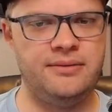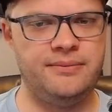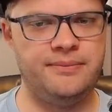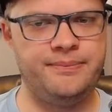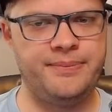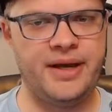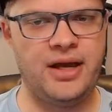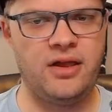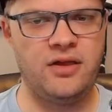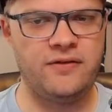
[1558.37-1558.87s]

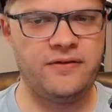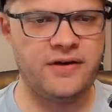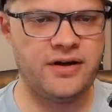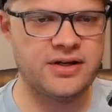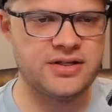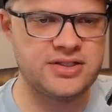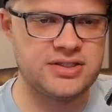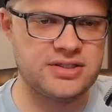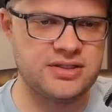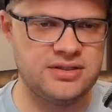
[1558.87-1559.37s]

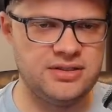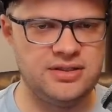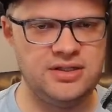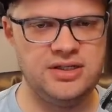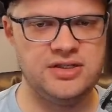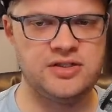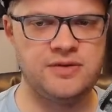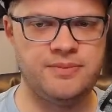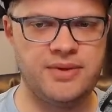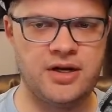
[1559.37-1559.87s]
Palafox
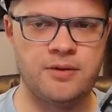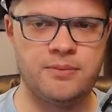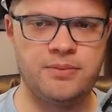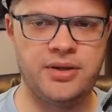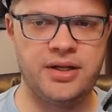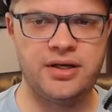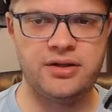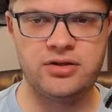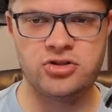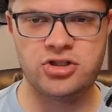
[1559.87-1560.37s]
is a better
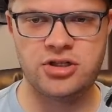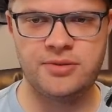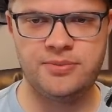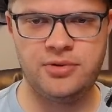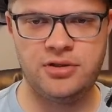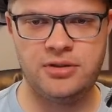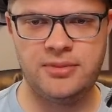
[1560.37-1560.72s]
player than Triple